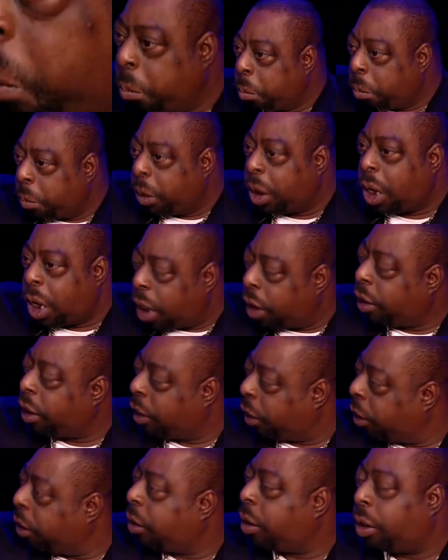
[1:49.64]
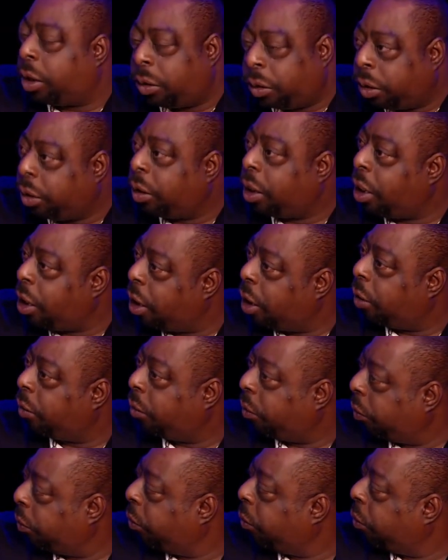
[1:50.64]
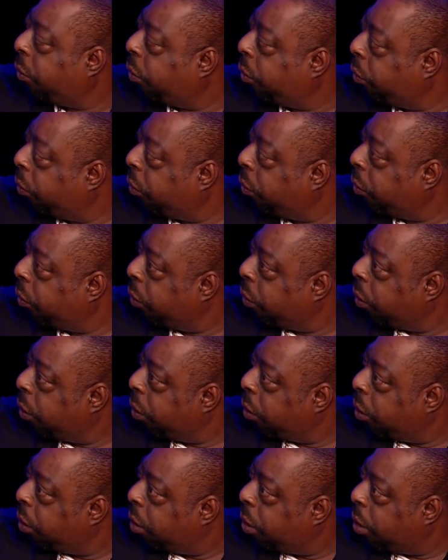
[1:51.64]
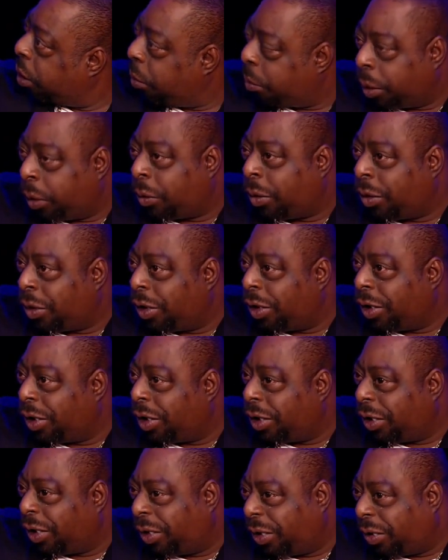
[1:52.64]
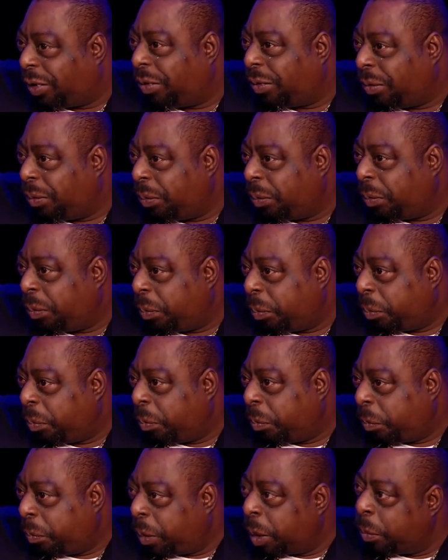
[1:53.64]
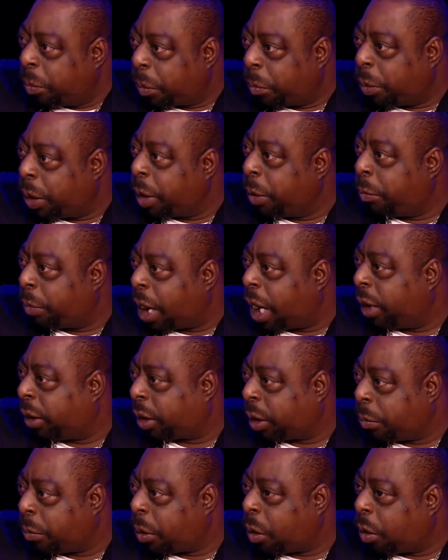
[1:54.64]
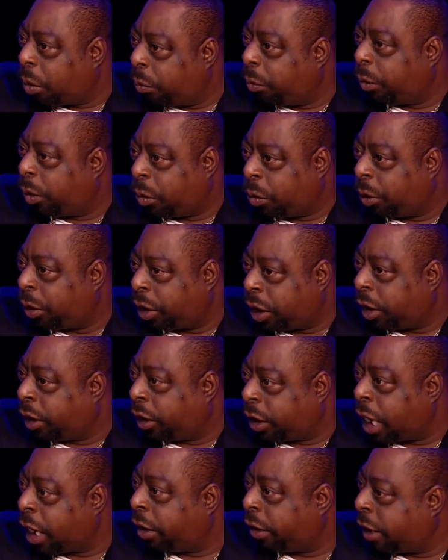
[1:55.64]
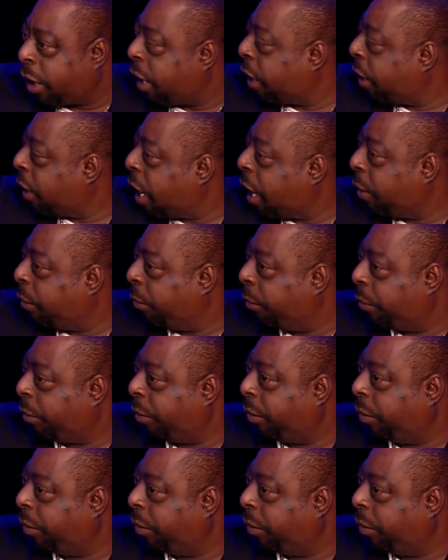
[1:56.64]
No, mm, I think it is, yeah. You, why do you think that? Because people play basketball because that's, that's their life.